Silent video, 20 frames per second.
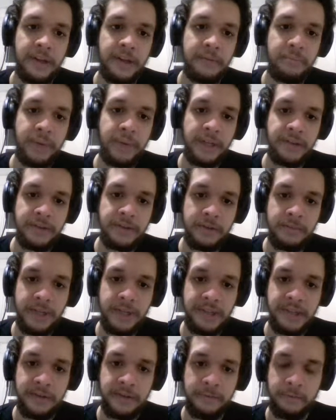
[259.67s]
And Brainstorm
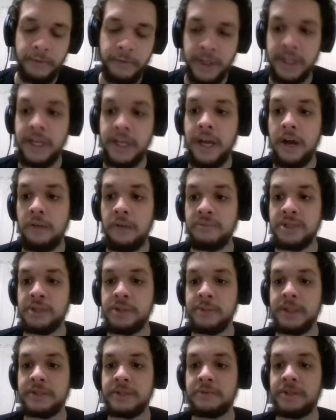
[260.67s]
doesn't really help too
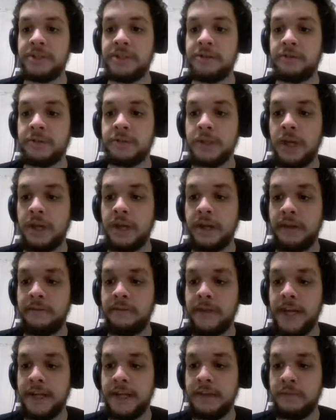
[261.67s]
much when you don't draw enough
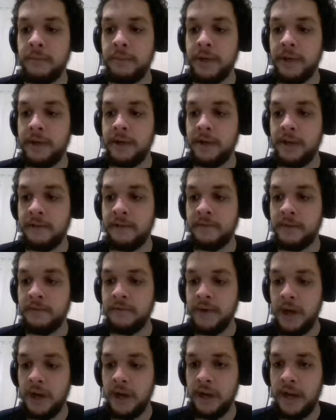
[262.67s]
lands, but if you've
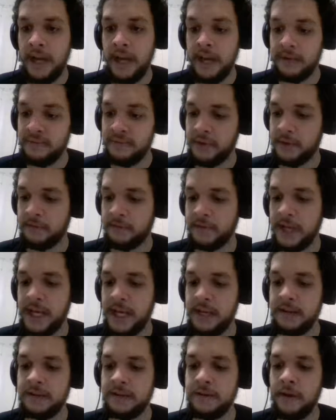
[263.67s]
got a handful of
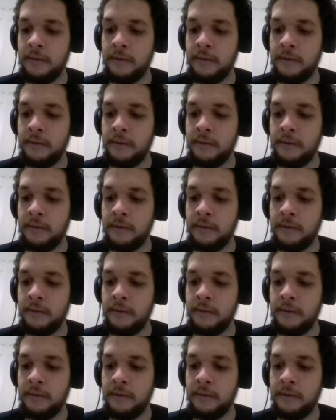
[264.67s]
lands,